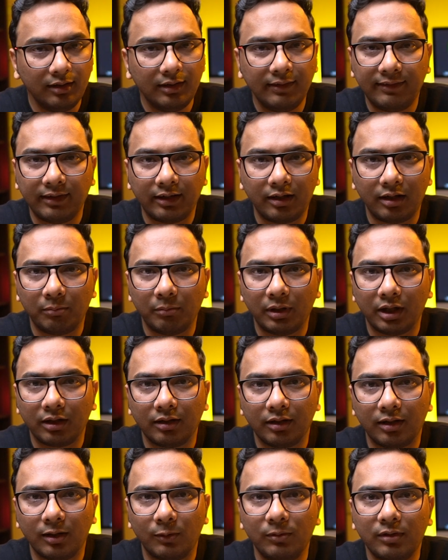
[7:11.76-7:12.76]
the second bank
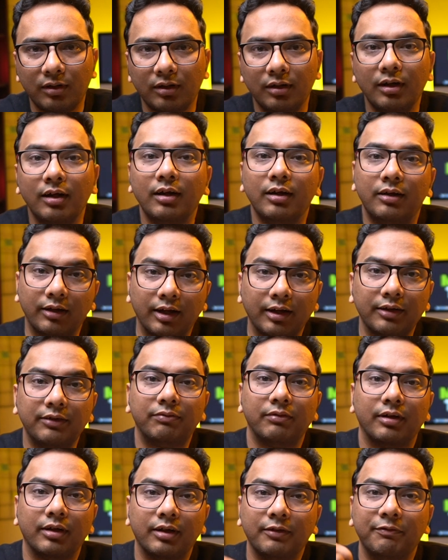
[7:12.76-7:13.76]
account,
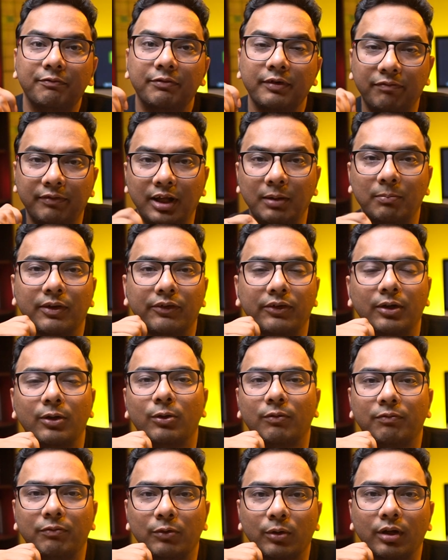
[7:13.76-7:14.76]
transfer the 50%
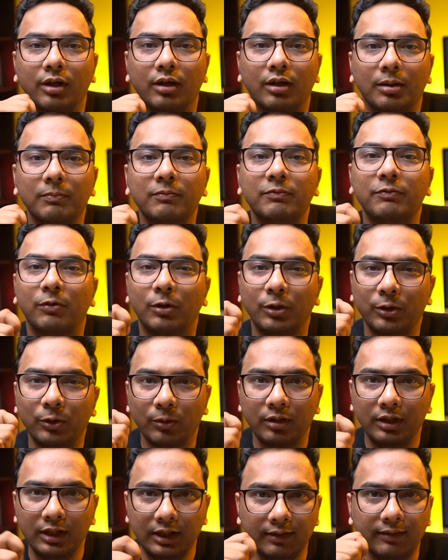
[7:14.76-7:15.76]
of your income for your
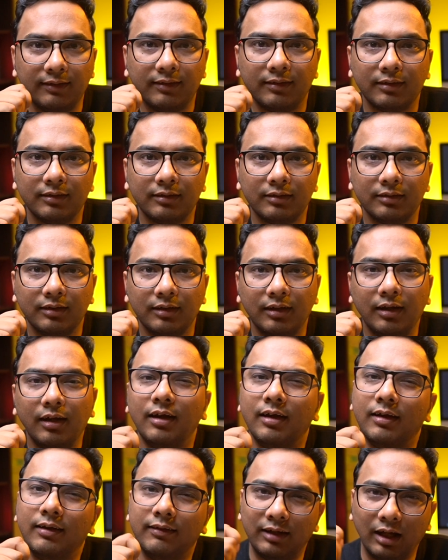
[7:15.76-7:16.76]
needs.
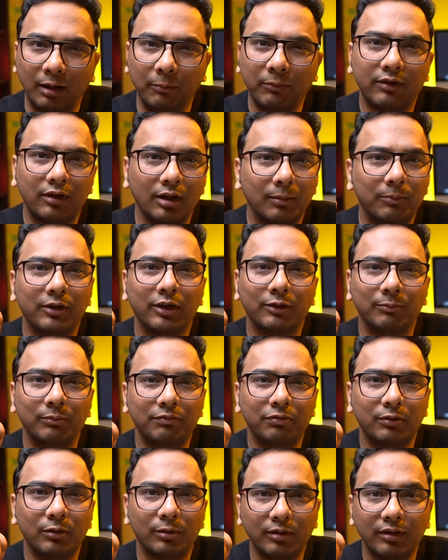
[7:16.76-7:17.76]
Same steps as
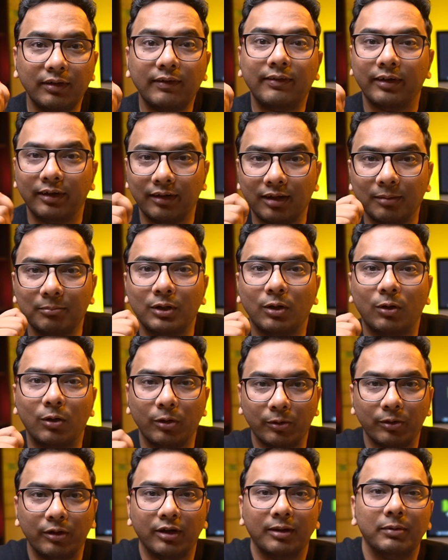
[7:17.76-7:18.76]
before, set up the
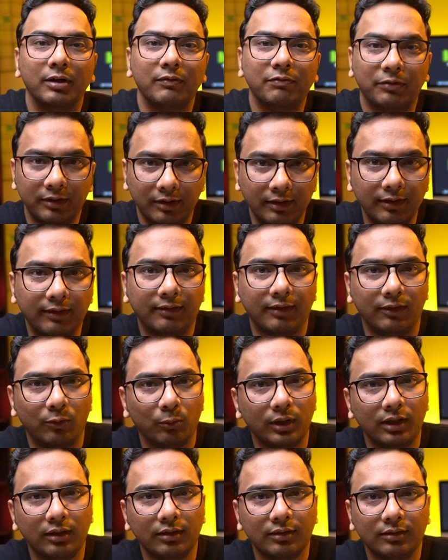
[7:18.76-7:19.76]
auto debit for this as
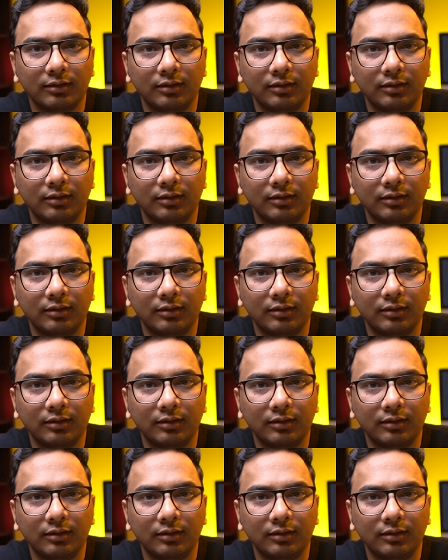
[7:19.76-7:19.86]
well.